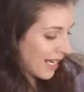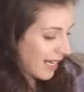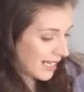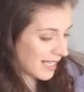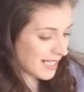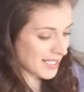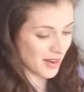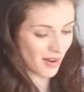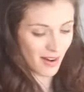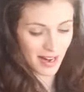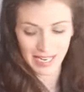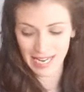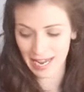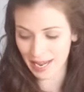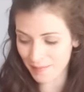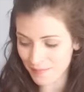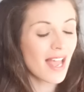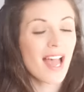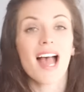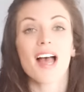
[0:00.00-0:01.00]
teeny
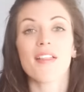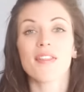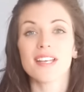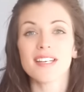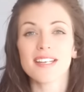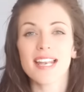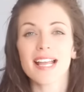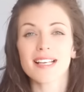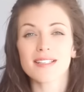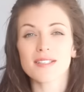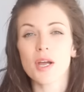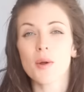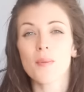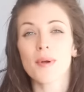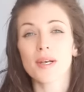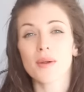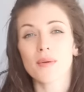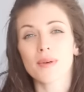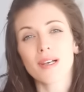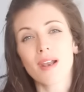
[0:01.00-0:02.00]
tiny. And then next I
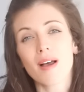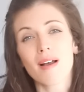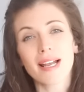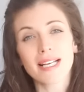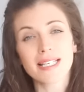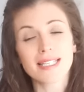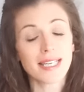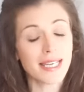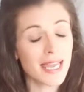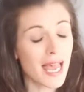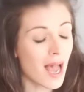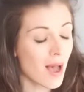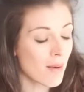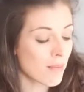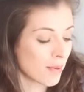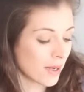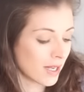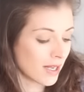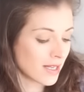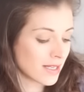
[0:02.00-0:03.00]
went online to
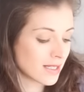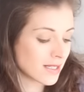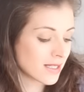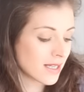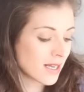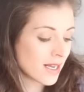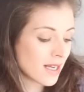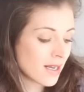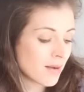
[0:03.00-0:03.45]
Gap because